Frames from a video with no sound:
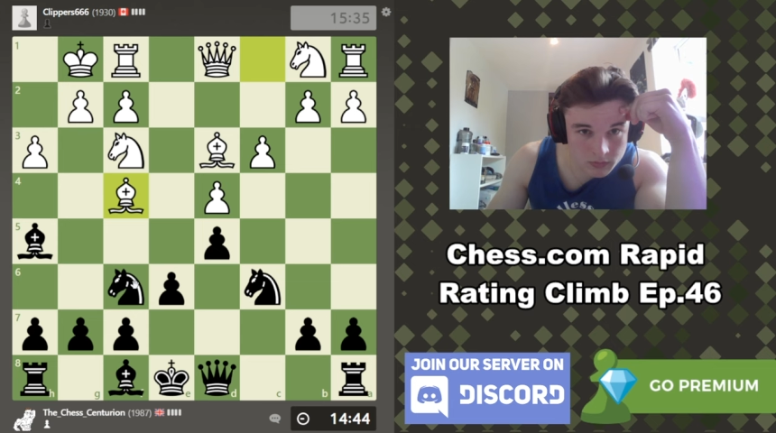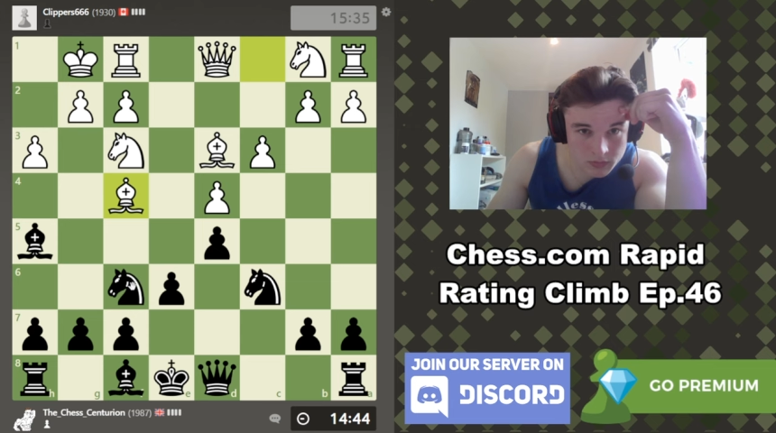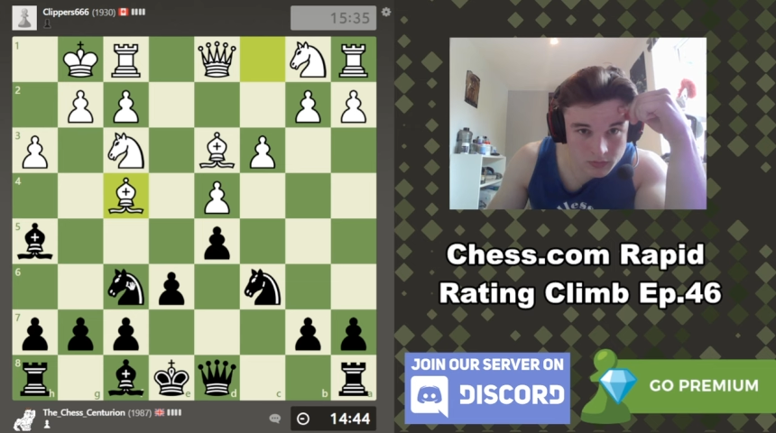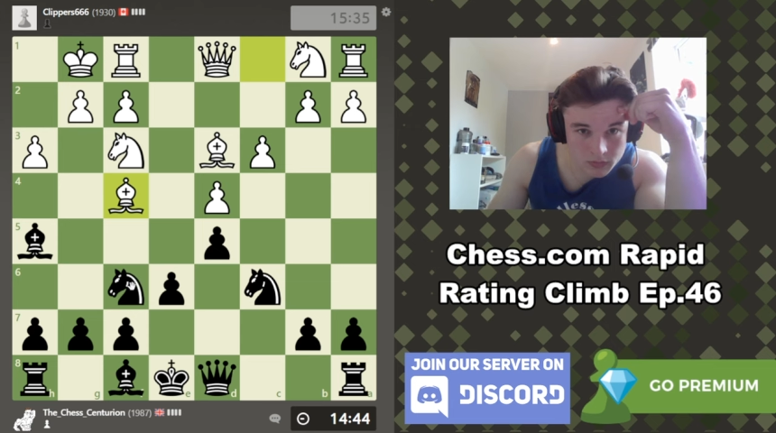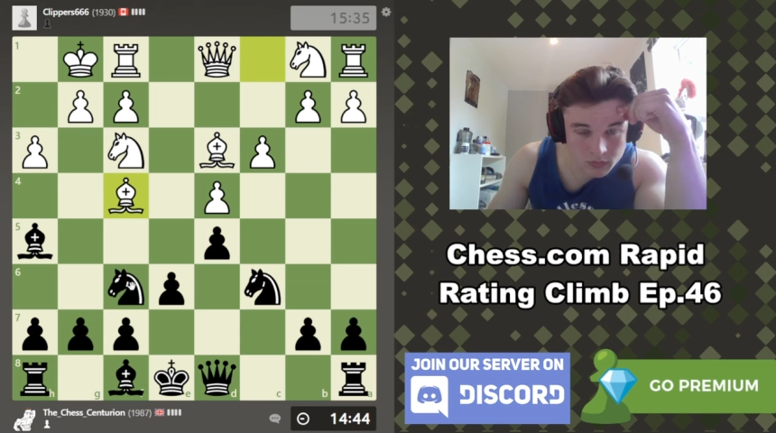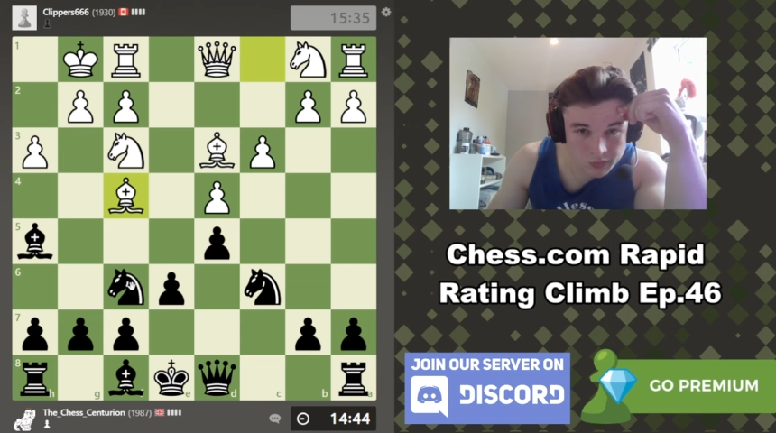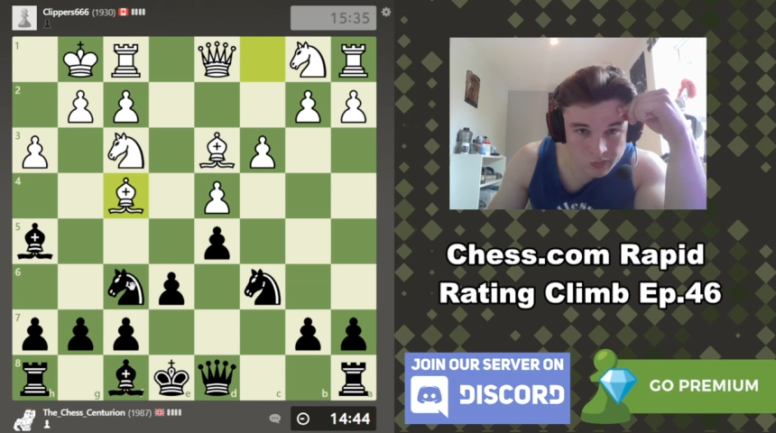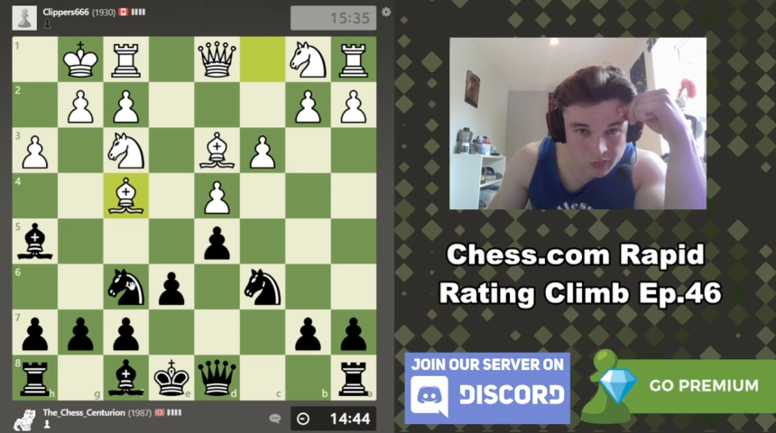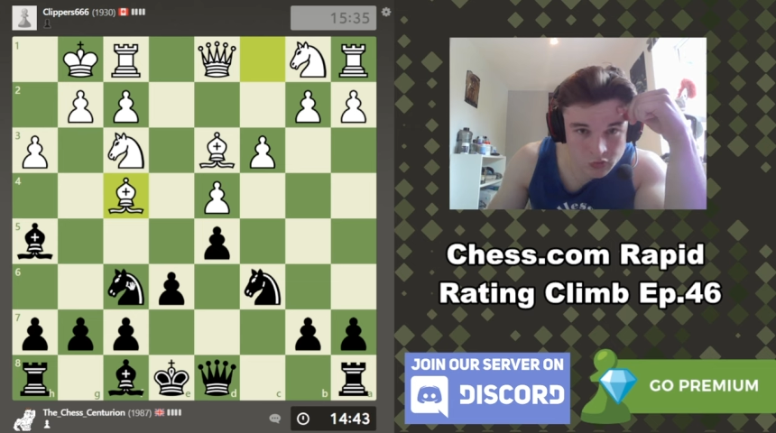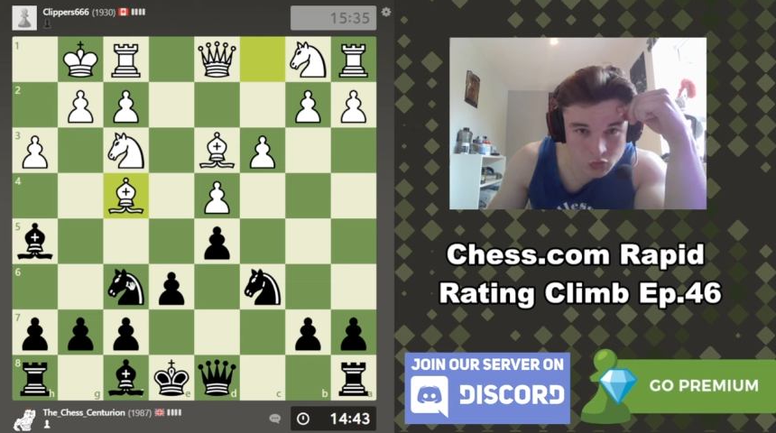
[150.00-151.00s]

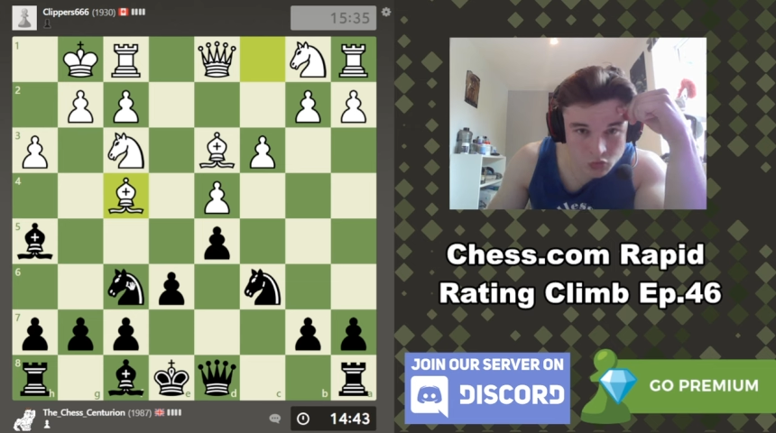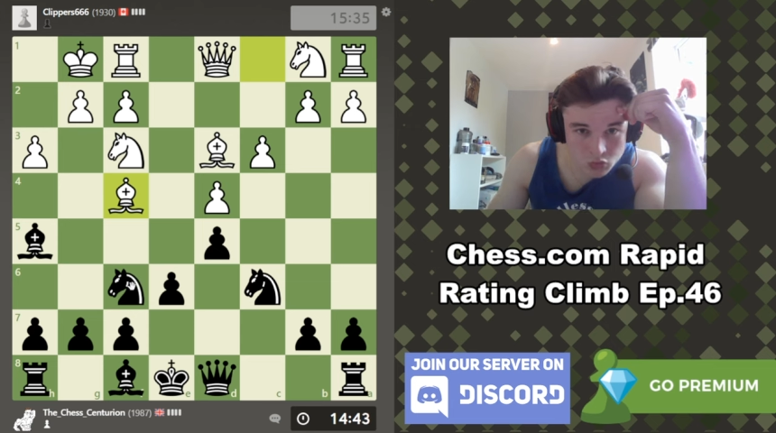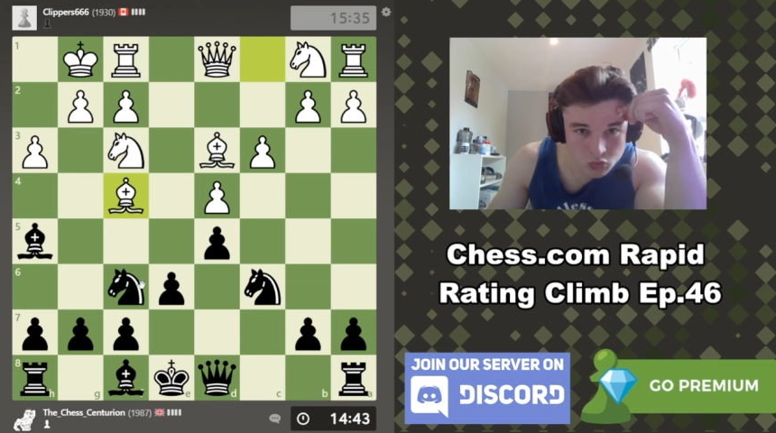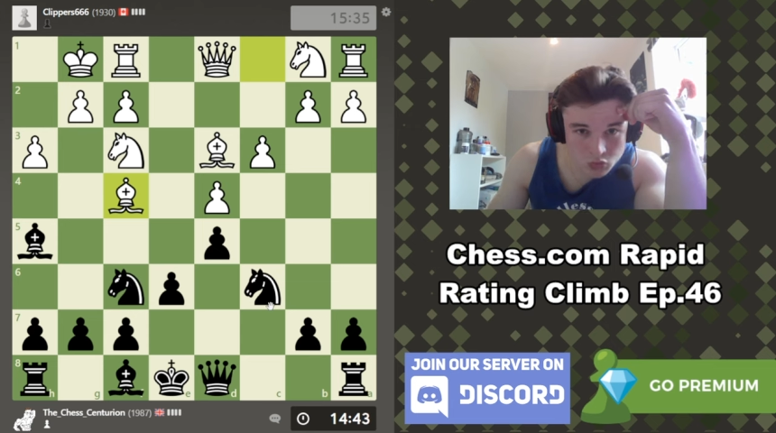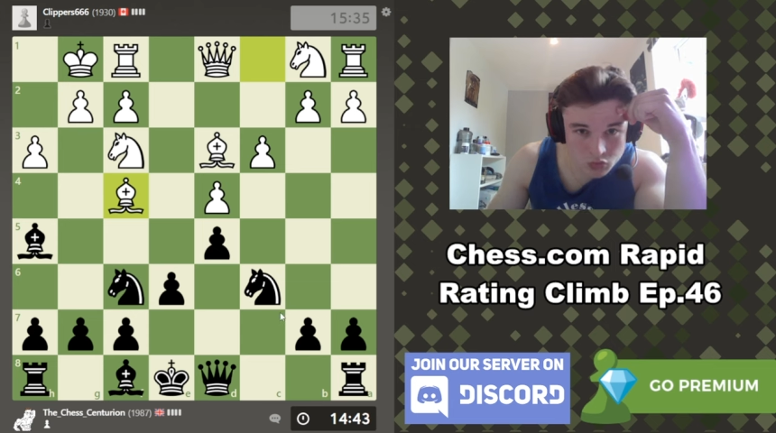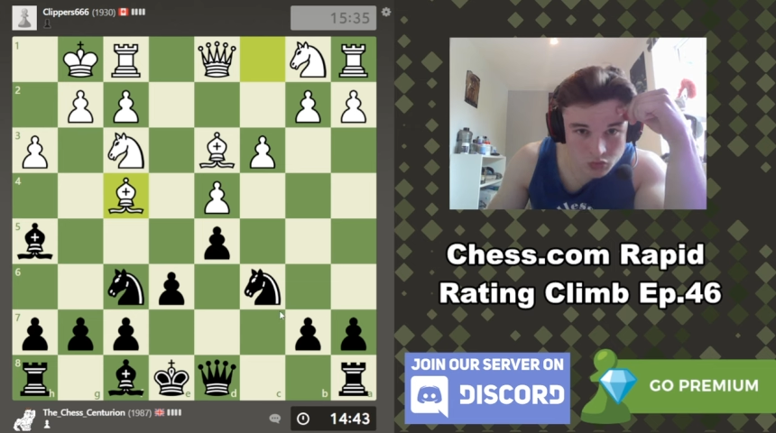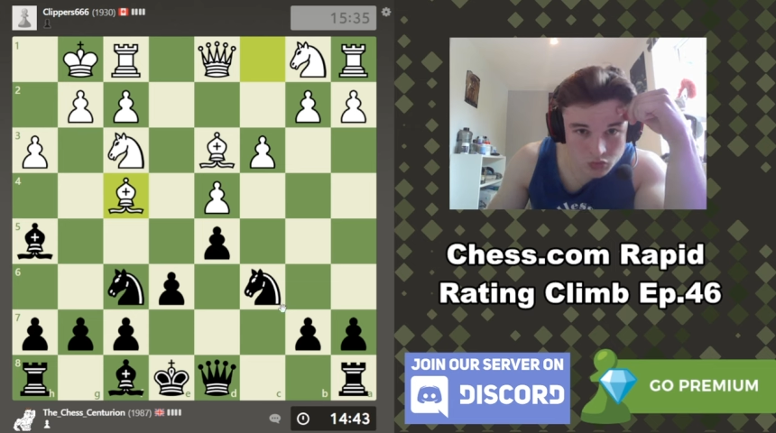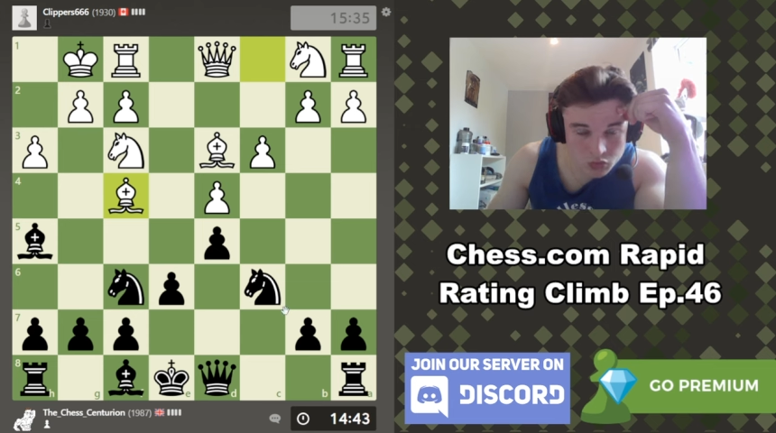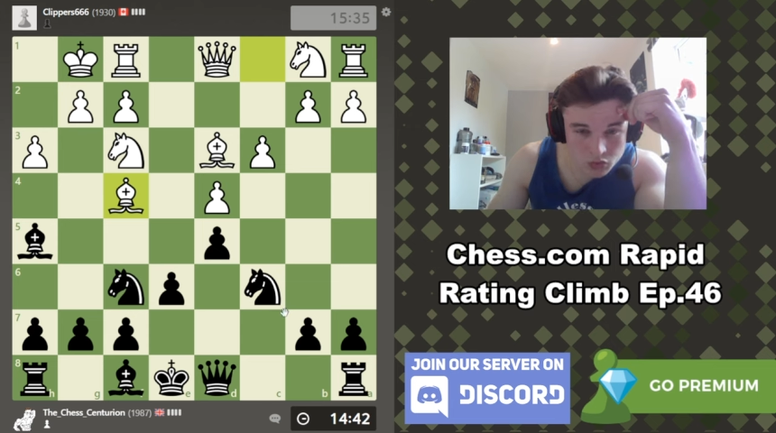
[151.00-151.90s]
[no speech]